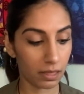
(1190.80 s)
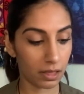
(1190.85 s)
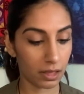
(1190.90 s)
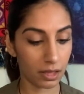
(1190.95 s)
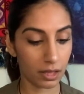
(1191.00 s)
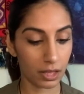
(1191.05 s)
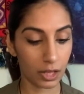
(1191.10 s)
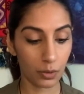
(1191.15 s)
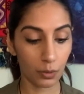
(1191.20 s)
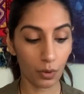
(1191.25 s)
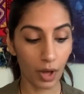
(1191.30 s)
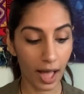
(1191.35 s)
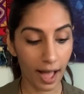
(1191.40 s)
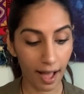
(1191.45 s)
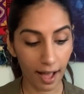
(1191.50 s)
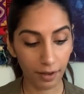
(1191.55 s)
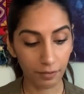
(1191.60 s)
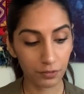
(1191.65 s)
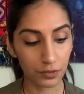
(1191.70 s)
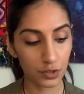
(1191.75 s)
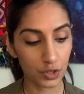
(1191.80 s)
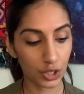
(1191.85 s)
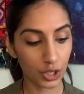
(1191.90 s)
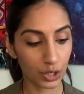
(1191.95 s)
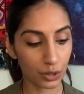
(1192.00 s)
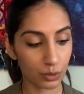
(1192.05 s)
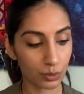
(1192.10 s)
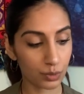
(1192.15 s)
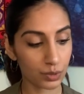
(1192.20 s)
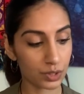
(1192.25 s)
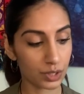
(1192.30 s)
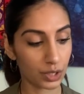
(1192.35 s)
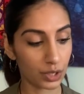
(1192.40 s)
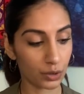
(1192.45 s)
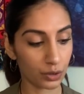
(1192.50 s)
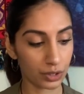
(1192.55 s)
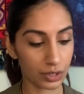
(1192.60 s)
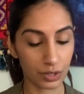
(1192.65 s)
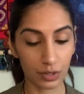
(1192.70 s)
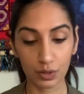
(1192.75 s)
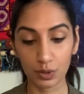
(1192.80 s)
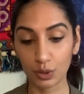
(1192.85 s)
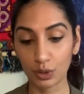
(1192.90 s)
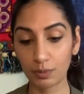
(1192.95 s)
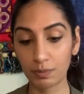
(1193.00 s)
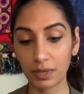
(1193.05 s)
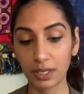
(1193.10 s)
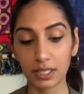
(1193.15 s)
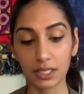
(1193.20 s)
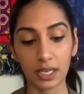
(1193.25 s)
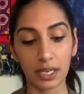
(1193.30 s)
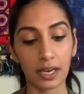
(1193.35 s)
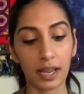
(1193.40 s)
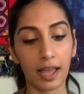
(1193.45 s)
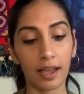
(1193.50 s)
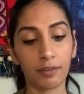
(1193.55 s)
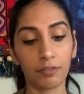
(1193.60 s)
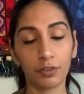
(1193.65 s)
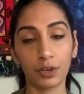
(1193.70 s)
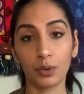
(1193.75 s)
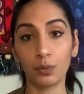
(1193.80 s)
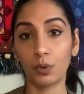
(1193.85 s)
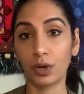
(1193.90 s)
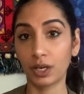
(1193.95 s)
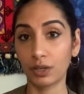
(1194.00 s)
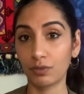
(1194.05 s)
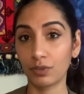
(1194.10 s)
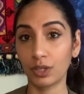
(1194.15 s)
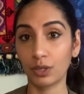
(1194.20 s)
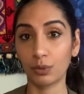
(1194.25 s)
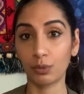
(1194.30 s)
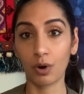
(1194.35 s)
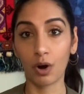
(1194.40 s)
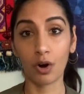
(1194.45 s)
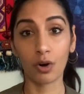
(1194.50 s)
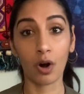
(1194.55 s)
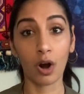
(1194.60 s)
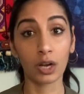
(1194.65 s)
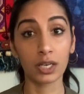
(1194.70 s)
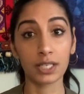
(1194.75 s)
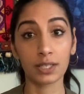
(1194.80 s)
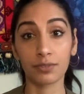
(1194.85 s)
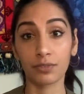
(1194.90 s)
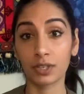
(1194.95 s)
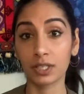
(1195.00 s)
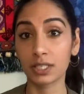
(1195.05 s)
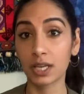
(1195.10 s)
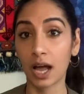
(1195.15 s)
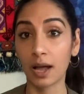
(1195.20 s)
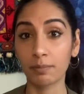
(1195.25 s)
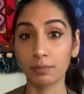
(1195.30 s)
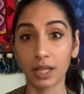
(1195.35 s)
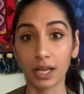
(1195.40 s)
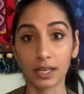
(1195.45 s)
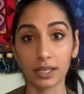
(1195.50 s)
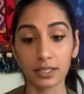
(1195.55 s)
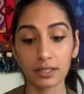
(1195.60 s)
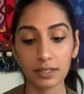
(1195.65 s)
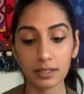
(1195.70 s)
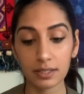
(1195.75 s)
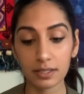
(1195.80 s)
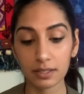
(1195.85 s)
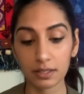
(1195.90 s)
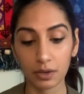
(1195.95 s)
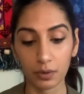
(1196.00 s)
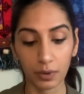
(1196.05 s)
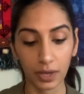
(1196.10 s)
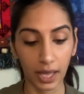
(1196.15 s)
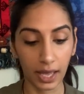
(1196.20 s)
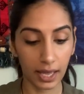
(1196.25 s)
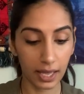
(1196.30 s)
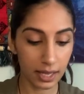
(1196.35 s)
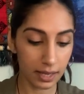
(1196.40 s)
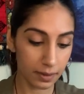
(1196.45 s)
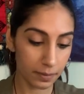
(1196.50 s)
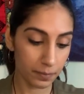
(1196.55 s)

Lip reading: You have to use your discernment, and every one of you are on different timelines, okay?